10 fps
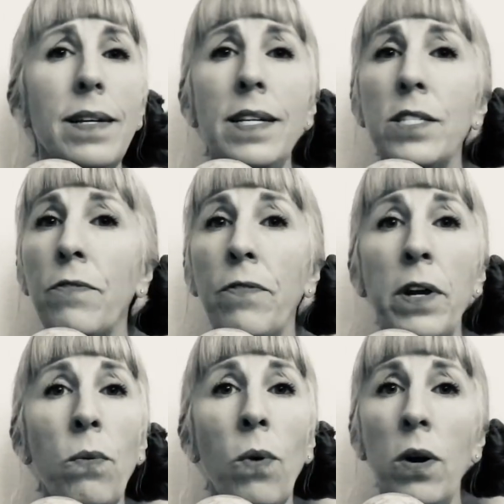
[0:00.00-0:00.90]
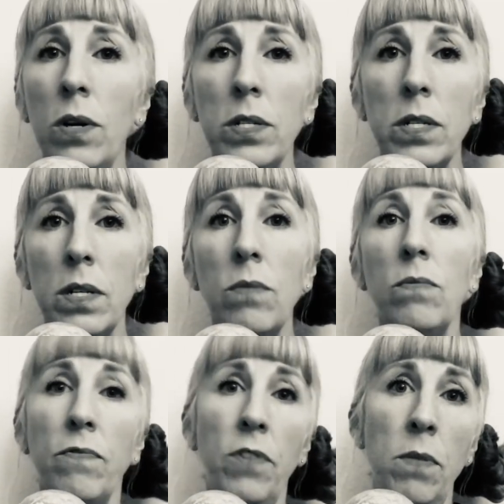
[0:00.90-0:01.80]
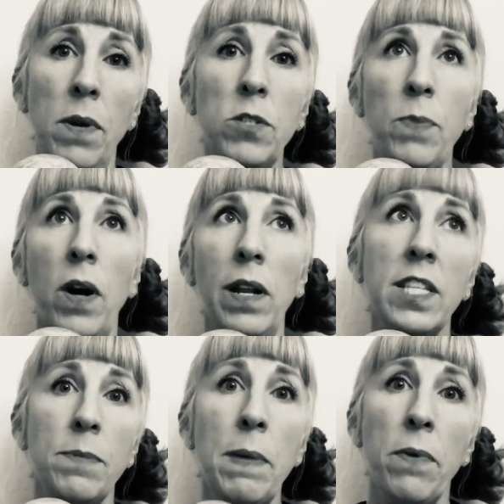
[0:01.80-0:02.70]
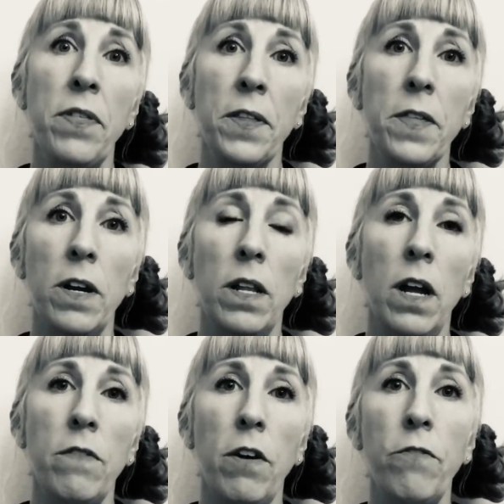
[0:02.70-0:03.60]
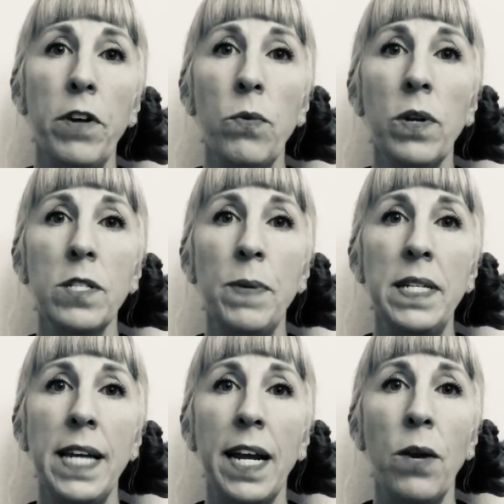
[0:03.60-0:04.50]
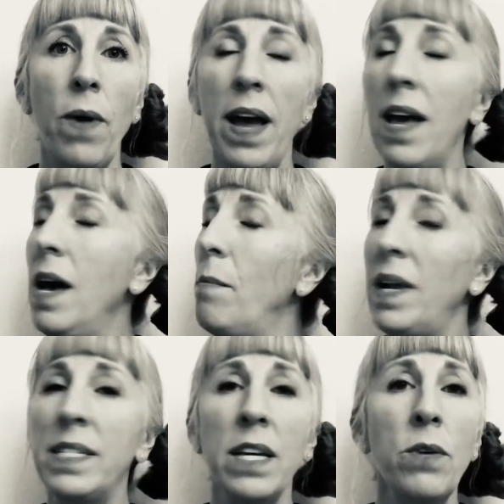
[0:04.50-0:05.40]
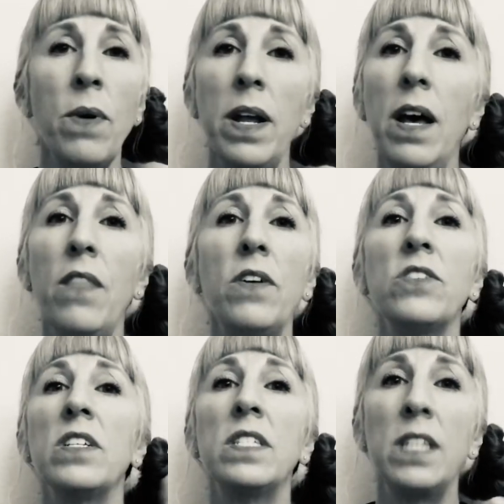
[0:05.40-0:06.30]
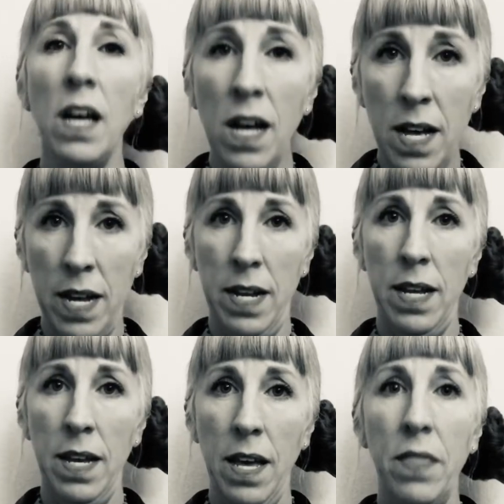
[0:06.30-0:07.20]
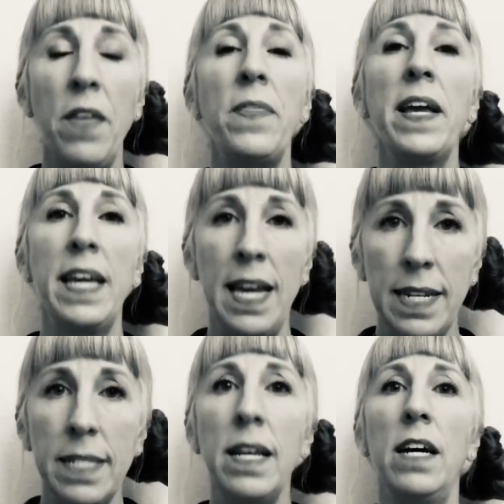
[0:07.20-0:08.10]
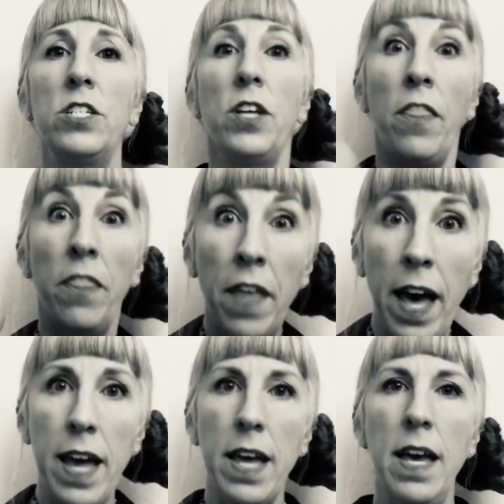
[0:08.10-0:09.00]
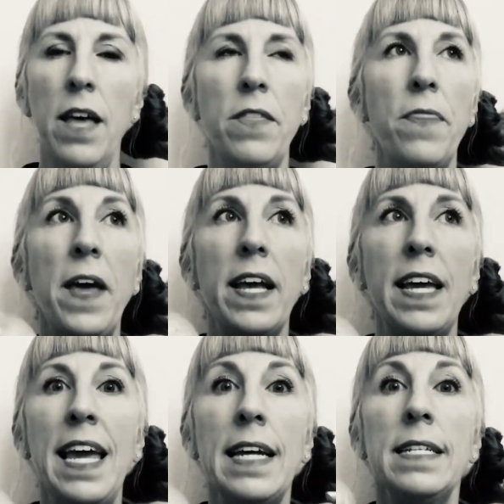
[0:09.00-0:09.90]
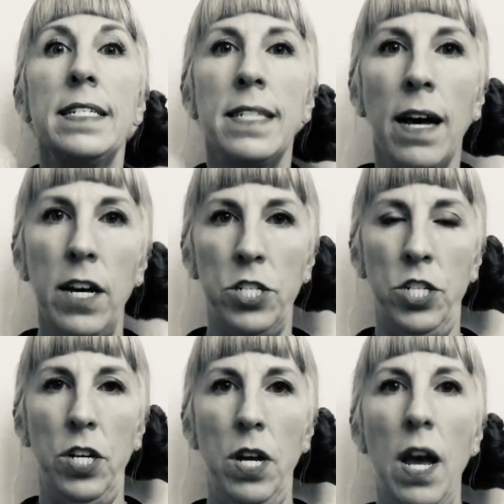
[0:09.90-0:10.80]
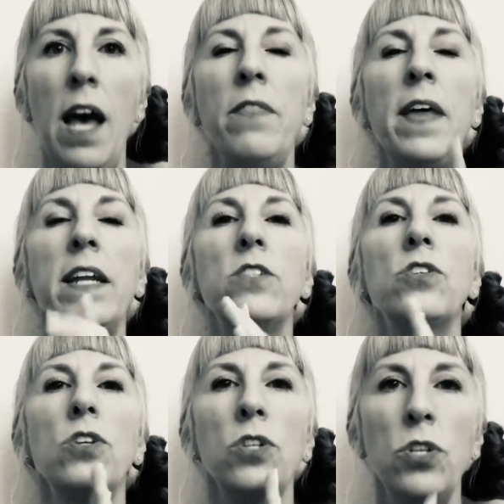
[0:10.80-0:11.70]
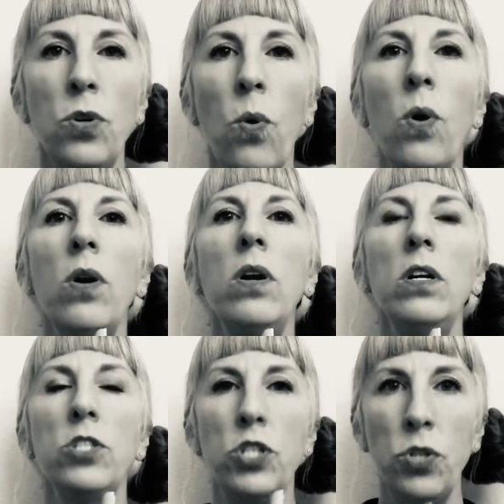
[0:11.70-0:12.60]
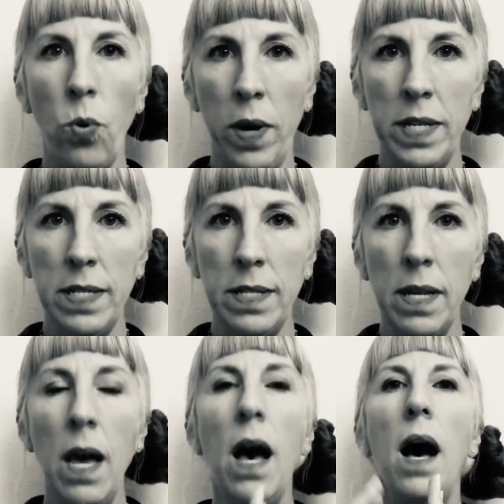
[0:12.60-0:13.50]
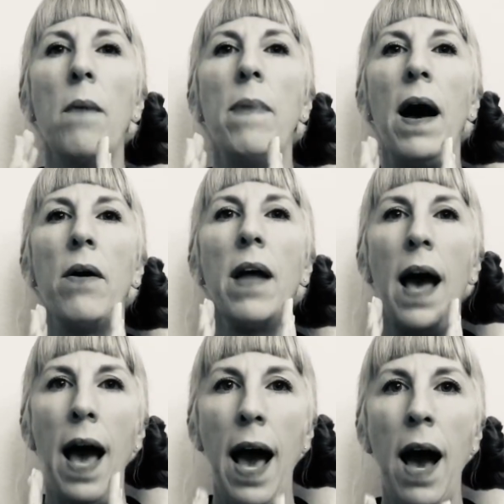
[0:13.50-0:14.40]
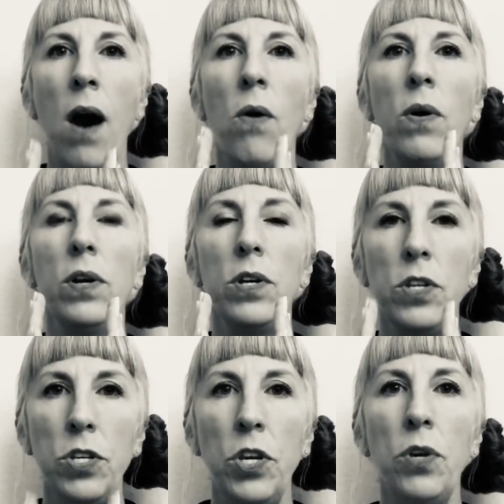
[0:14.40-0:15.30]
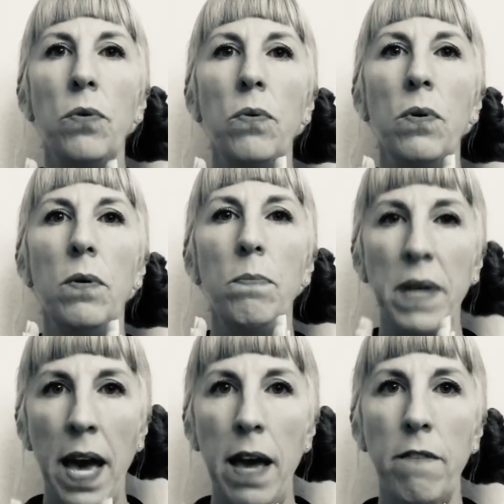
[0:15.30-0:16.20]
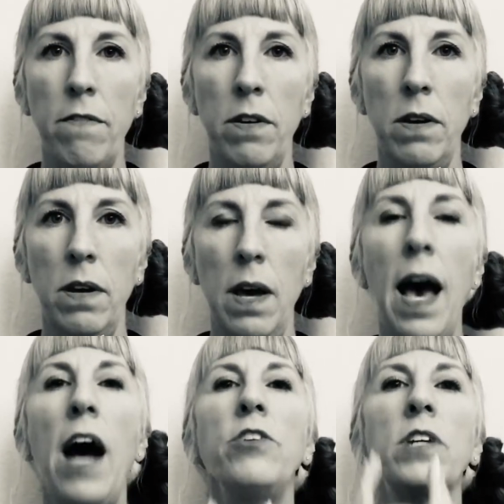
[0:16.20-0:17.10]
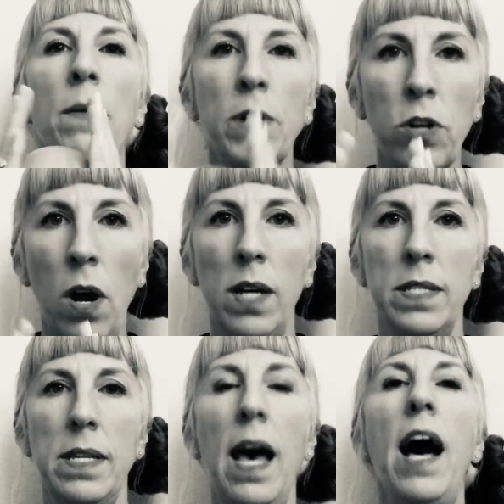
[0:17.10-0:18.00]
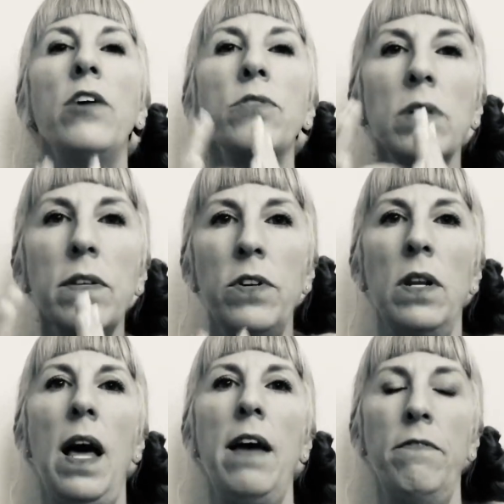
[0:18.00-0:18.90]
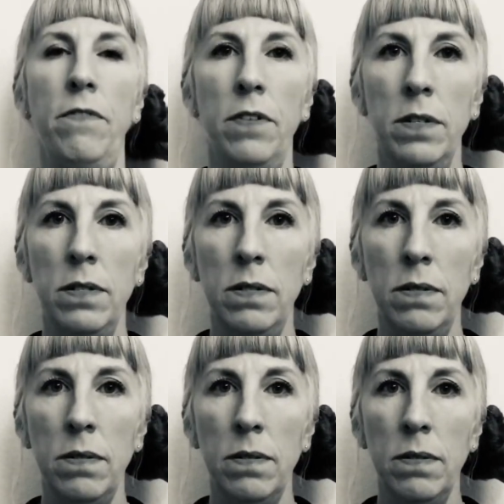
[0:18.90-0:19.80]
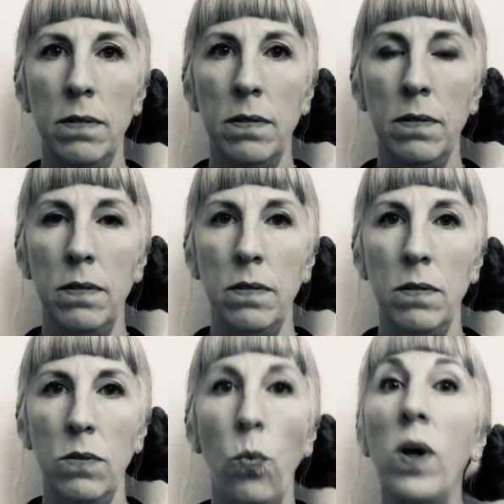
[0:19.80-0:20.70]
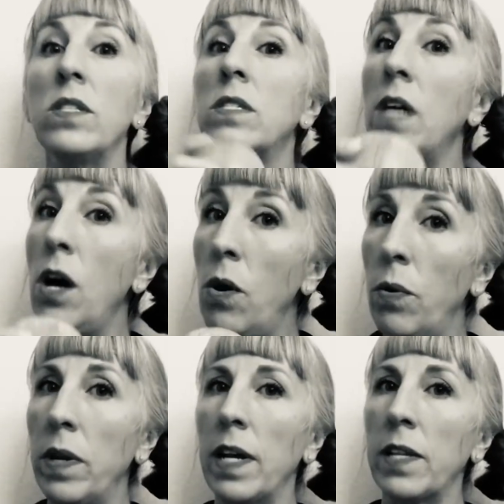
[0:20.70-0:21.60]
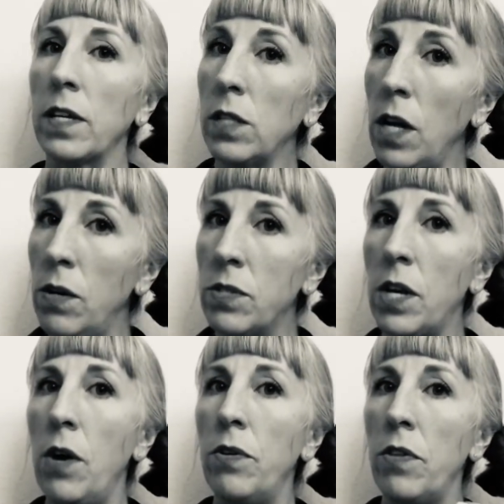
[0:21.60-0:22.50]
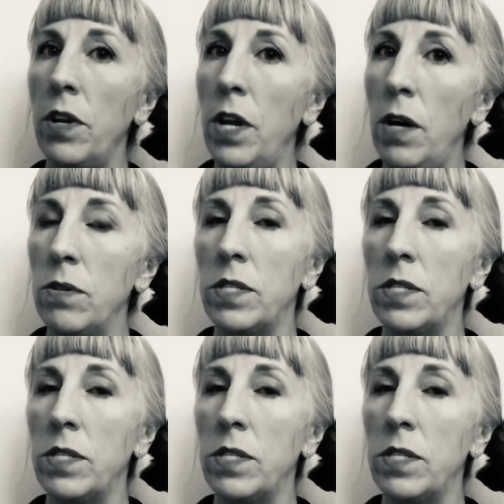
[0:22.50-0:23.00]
it's a free world for the most part. Lots of people think that a lot of our free will is being taken away. But I tell you what, there's a ton that they can't touch. That they can't touch. And that is your choice about how you behave, how you come across, how you live your life. What zone, like the glow zone or the no